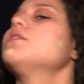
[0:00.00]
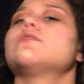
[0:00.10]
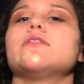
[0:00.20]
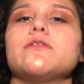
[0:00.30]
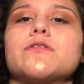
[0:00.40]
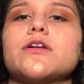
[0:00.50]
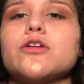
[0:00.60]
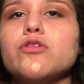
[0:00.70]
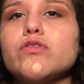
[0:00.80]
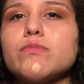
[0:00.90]
So now we're gonna
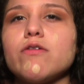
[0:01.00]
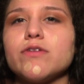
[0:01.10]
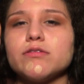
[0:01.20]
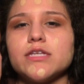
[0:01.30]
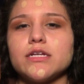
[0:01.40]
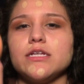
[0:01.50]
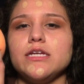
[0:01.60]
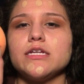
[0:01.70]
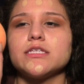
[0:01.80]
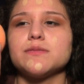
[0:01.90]
use my Real
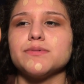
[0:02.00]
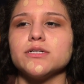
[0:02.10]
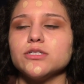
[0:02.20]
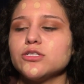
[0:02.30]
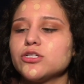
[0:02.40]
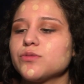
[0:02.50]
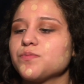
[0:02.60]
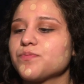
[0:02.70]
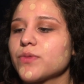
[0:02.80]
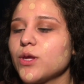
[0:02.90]
Techniques sponge.
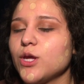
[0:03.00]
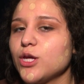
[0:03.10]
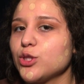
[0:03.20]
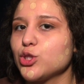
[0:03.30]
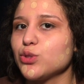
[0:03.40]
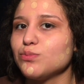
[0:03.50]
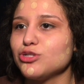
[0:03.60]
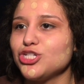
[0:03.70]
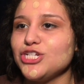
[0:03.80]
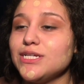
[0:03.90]
So
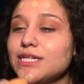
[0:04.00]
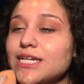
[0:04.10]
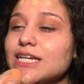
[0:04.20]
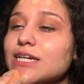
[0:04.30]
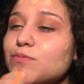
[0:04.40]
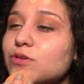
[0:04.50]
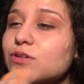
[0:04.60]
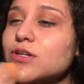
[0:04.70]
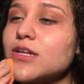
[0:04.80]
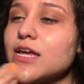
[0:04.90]
mushy, and we're
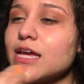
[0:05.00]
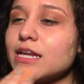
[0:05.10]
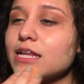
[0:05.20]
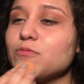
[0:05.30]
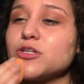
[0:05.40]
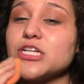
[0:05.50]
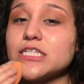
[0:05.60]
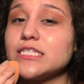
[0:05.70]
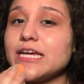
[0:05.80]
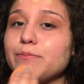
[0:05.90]
just gonna head in, which
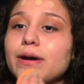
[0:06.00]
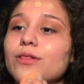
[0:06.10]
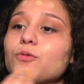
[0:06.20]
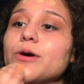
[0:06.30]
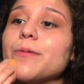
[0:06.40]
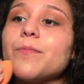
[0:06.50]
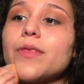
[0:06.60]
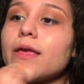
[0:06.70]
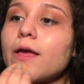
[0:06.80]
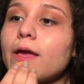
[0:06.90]
is damp by the way,
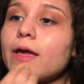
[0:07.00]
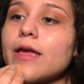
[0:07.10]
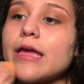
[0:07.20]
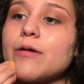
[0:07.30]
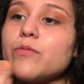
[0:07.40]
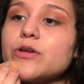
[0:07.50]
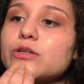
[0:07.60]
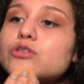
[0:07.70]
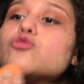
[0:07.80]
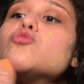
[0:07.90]
and we
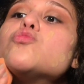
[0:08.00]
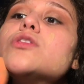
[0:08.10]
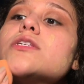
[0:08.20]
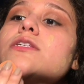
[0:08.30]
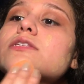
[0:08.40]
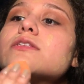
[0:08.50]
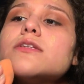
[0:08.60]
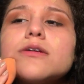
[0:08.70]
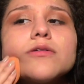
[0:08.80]
just do this.